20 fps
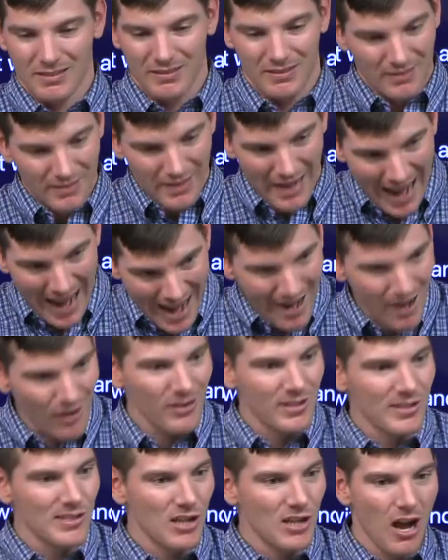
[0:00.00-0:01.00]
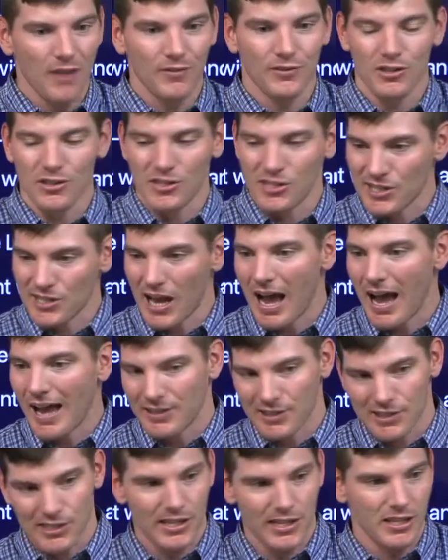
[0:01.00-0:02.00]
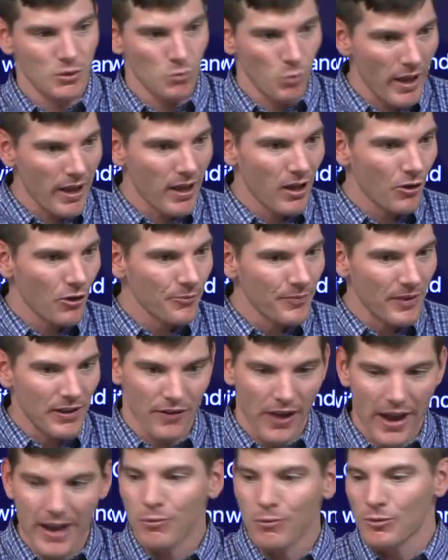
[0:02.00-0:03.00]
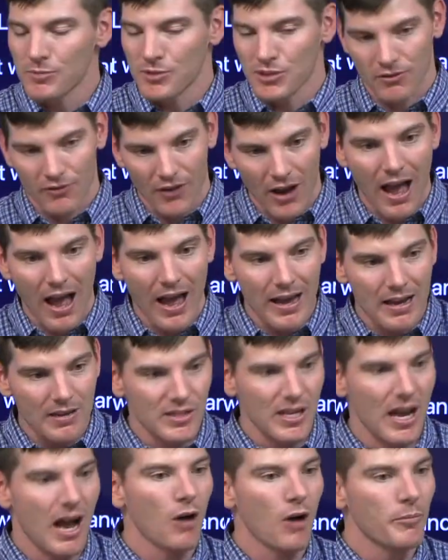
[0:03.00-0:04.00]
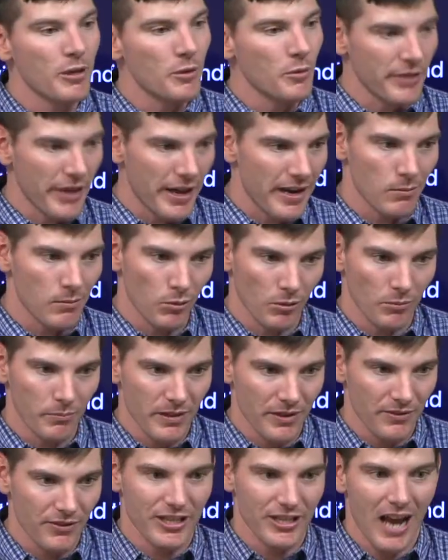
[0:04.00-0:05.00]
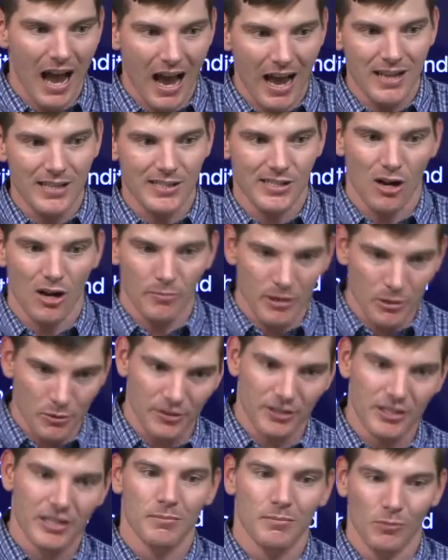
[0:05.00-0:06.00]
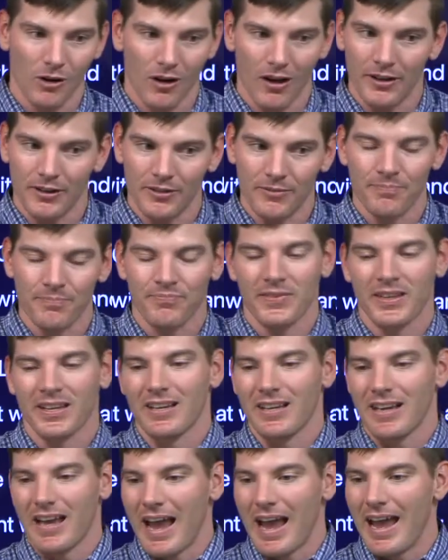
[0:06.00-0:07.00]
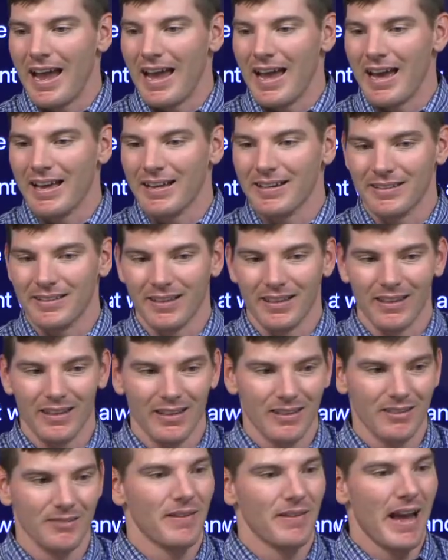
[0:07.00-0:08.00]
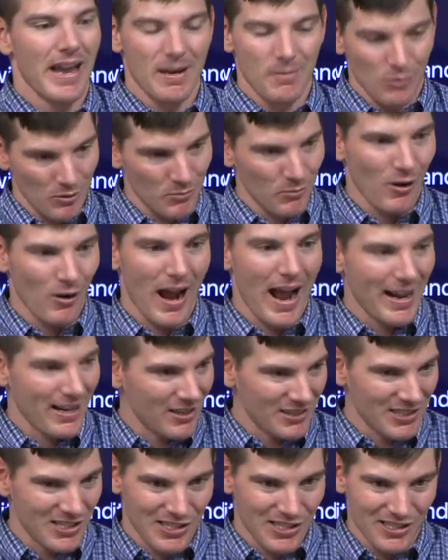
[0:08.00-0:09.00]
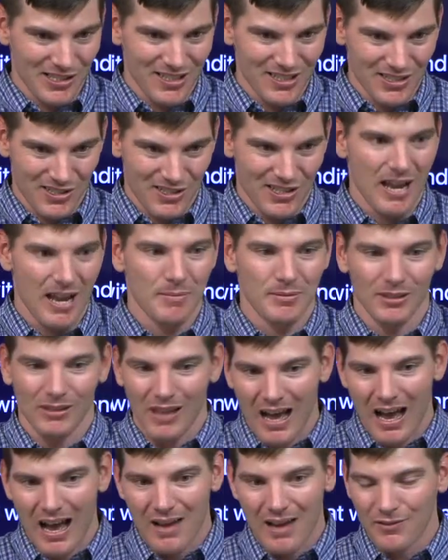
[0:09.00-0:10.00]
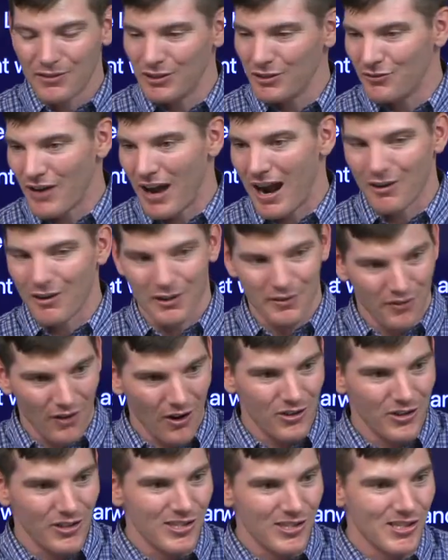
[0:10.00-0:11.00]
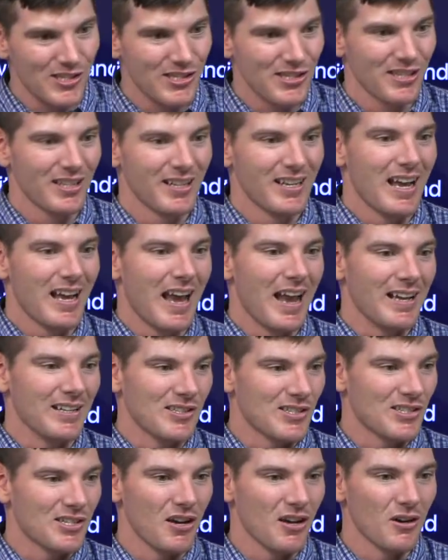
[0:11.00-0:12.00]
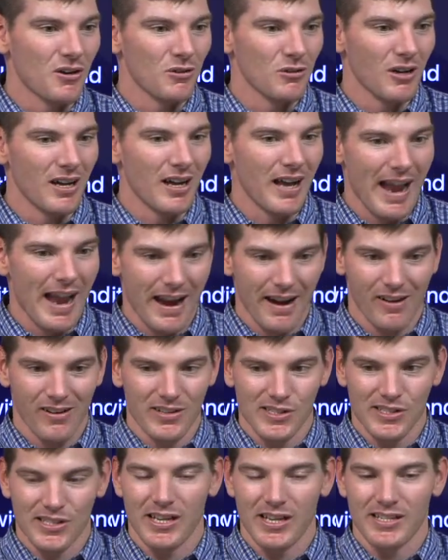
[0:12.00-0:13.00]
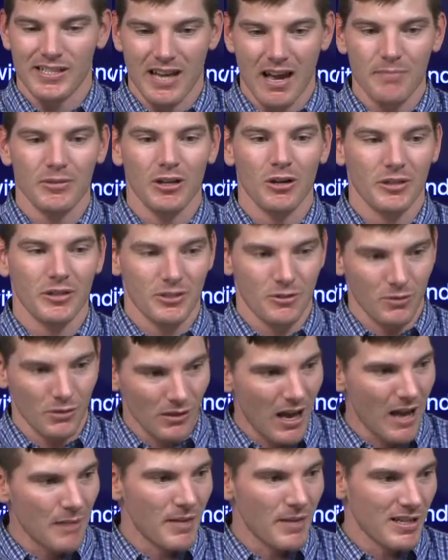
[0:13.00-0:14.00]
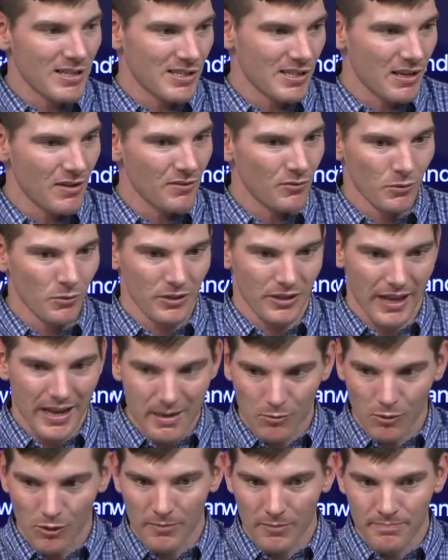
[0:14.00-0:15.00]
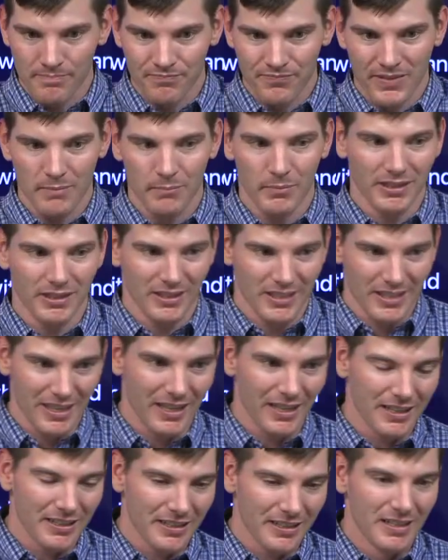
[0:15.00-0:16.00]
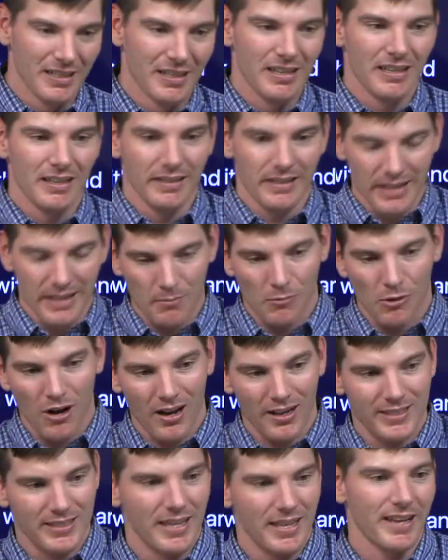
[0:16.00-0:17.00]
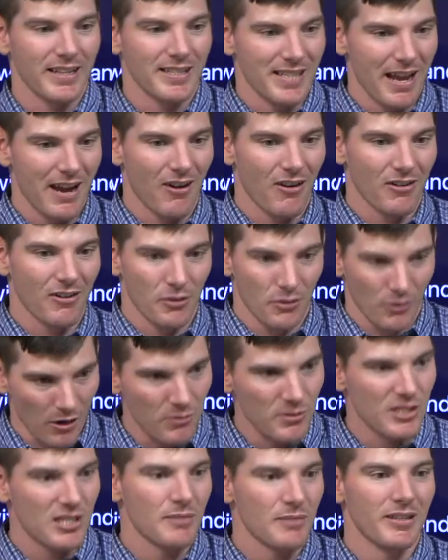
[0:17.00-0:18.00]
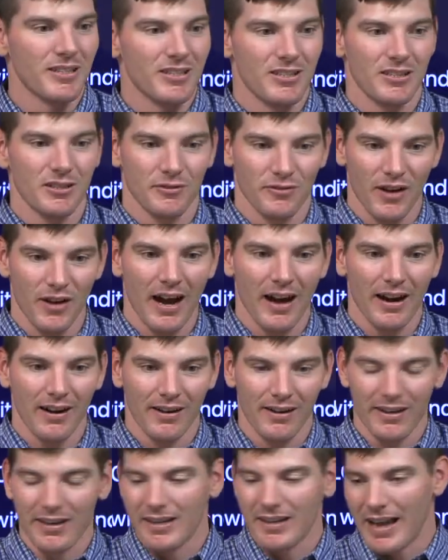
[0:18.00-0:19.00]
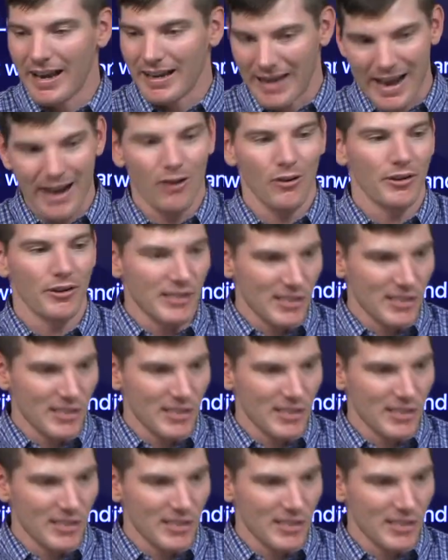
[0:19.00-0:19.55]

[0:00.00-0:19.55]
Haran's off to the side and says, well, if Abram survives, I'll be with Abram. If he dies, I'll be with Nimrod. And Abram miraculously is kept alive in the fiery furnace. And so Haran says, I'm going to align myself with Abram, but then Nimrod takes Haran, throws him into the fire, and Haran is